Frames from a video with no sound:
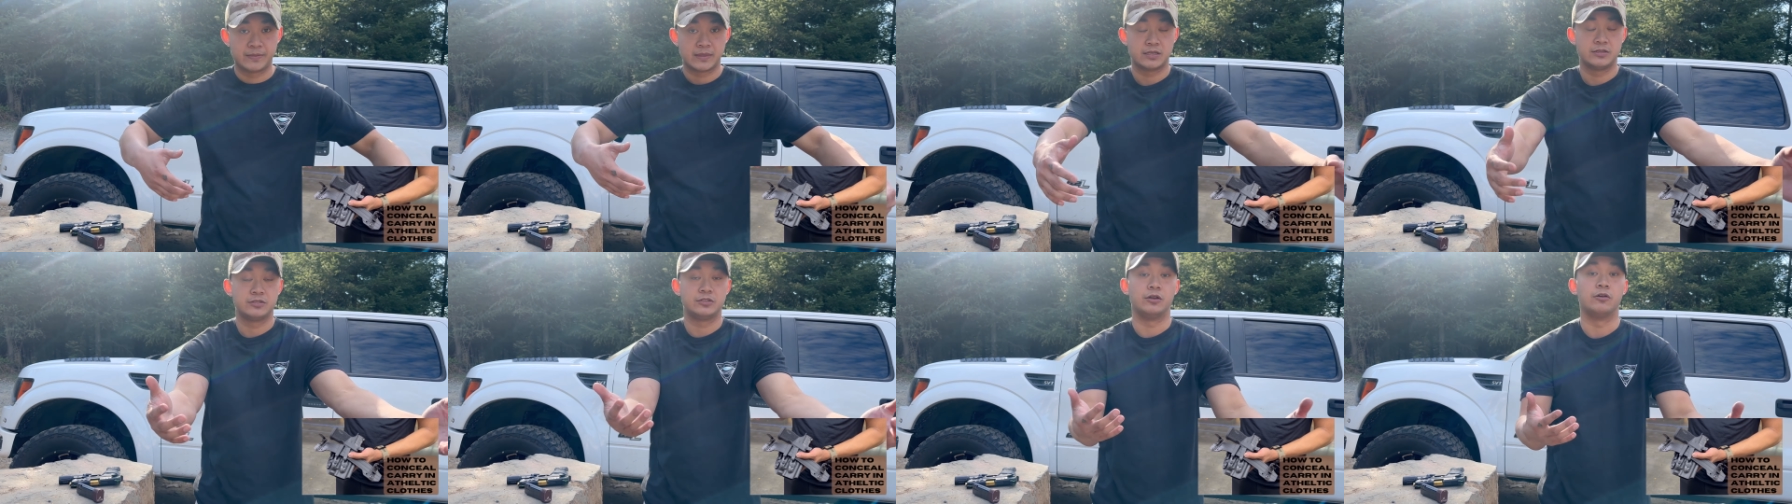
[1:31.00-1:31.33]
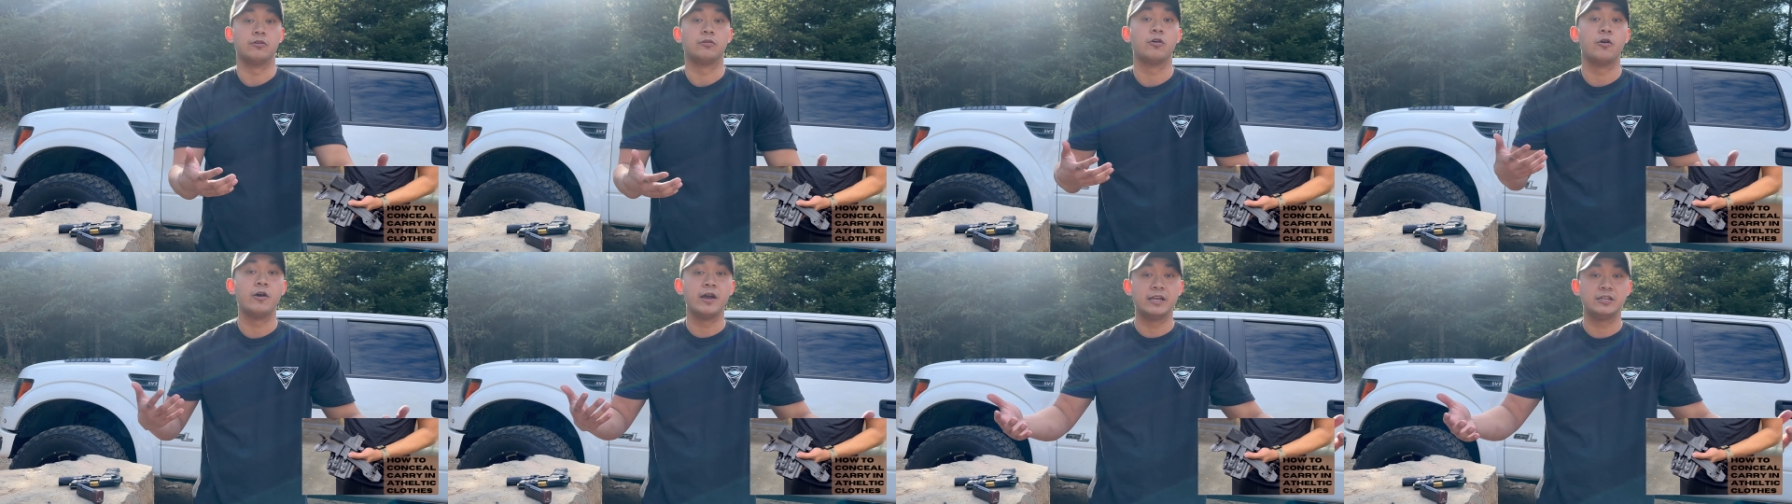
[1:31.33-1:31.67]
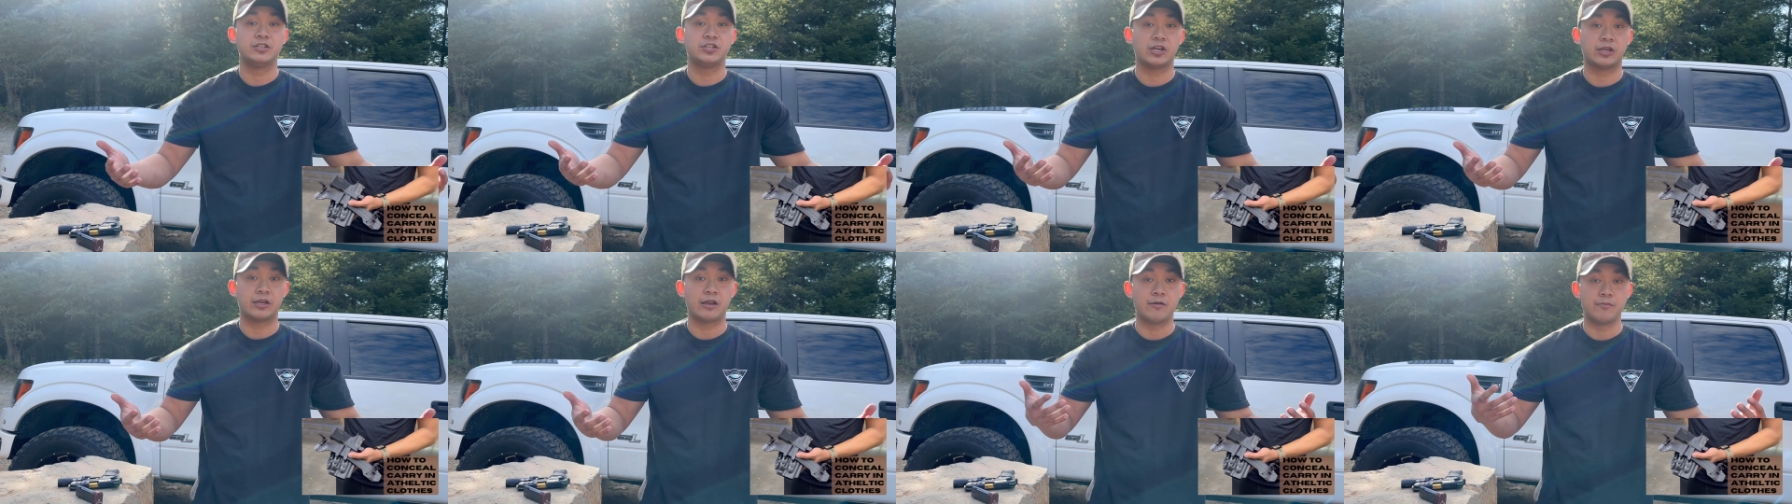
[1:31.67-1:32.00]
So go ahead,
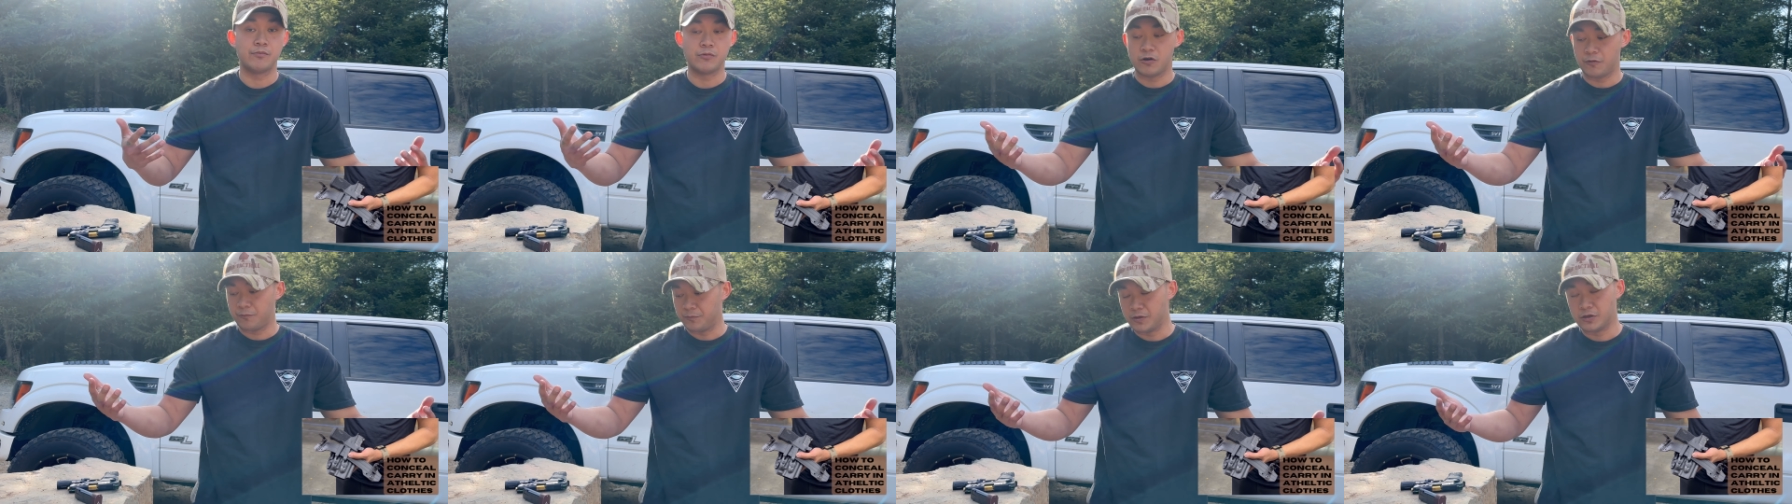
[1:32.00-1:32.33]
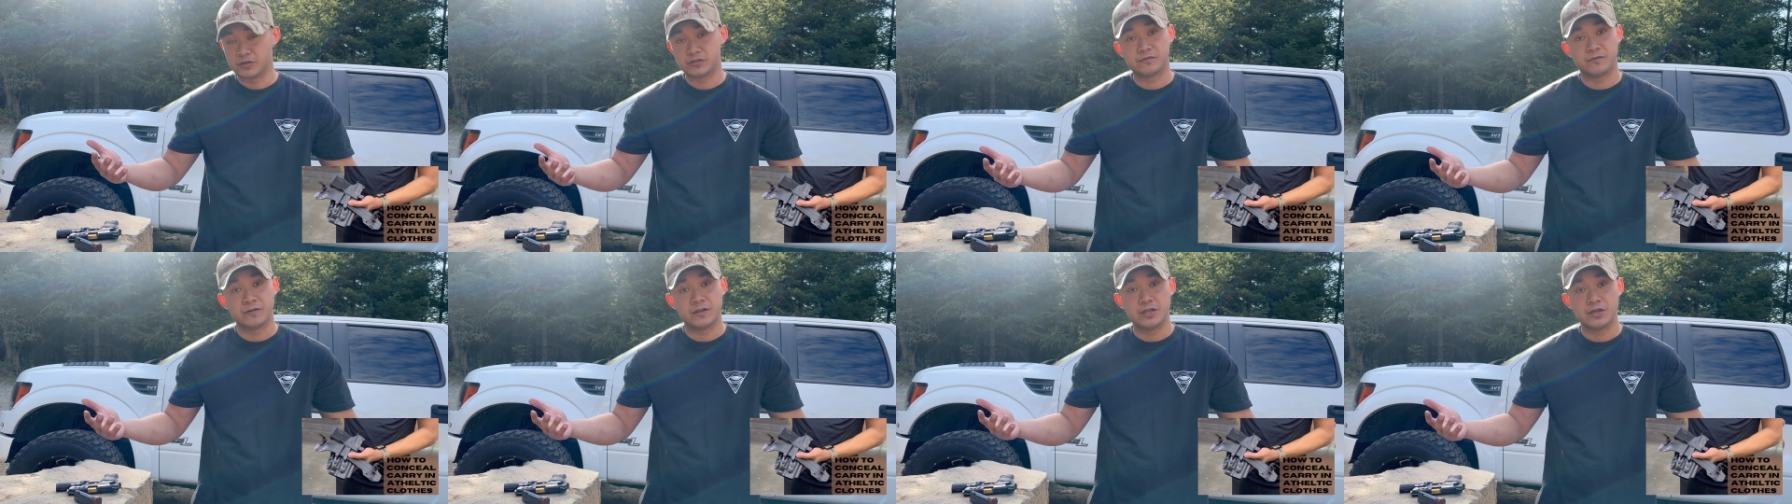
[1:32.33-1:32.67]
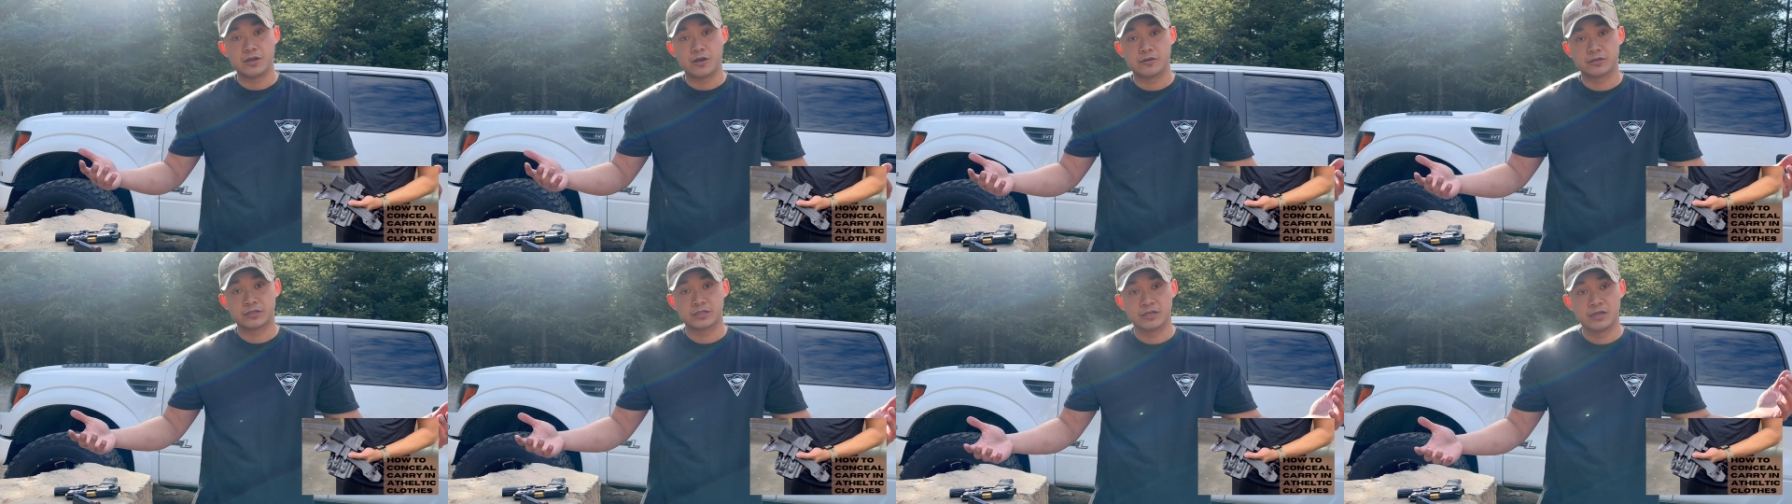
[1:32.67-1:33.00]
check out both those
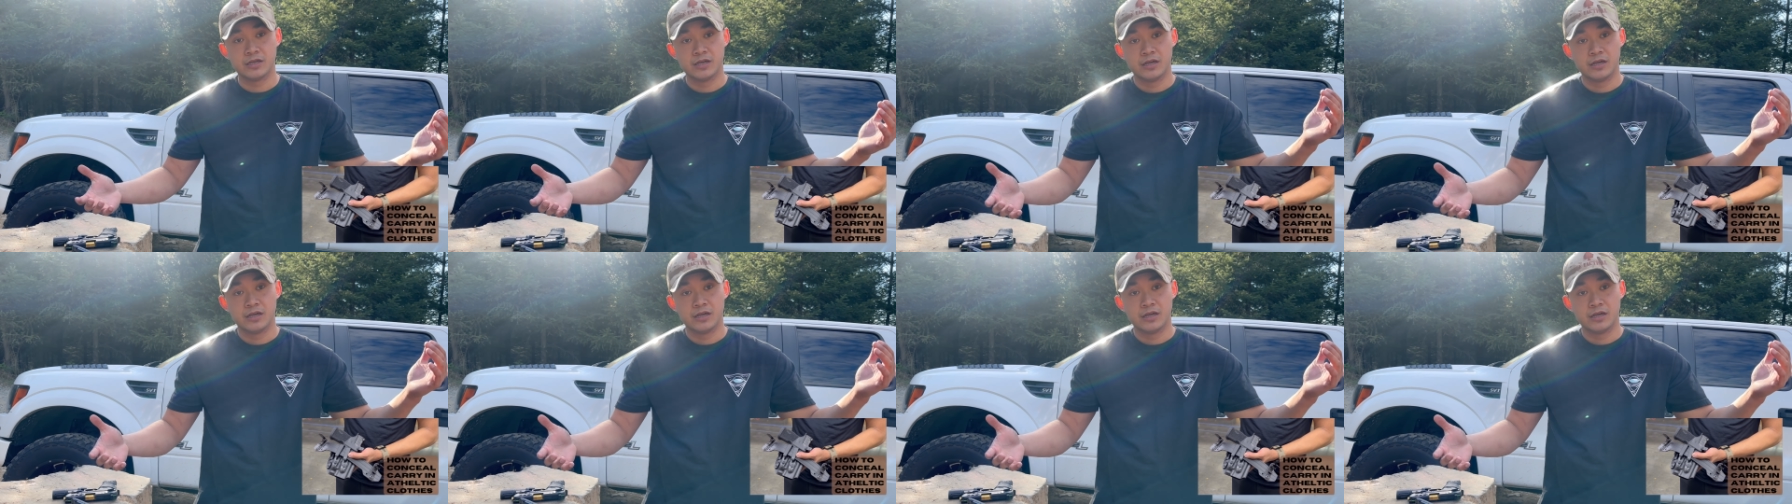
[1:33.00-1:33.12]
videos,